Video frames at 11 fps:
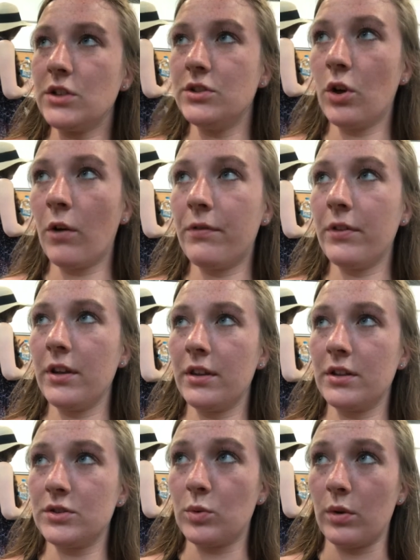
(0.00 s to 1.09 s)
so That's hopefully sick.
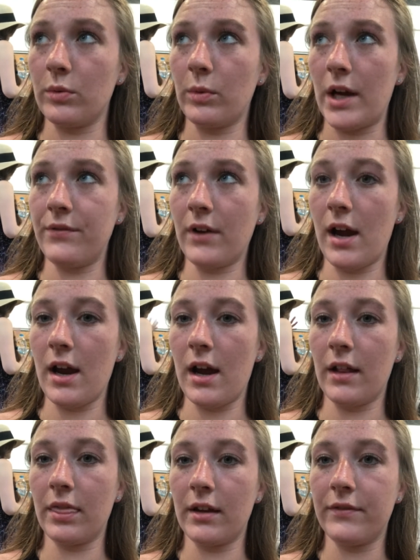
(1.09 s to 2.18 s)
there's Wi-Fi
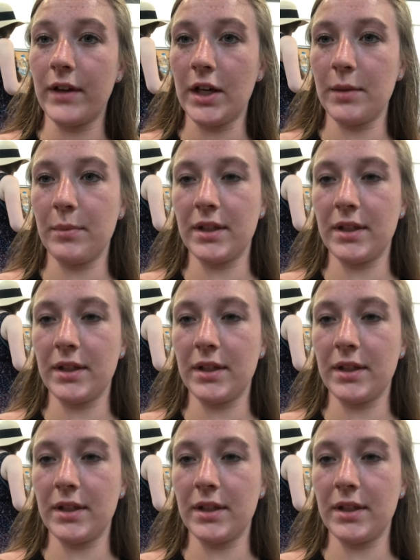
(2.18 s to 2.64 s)
on the ferry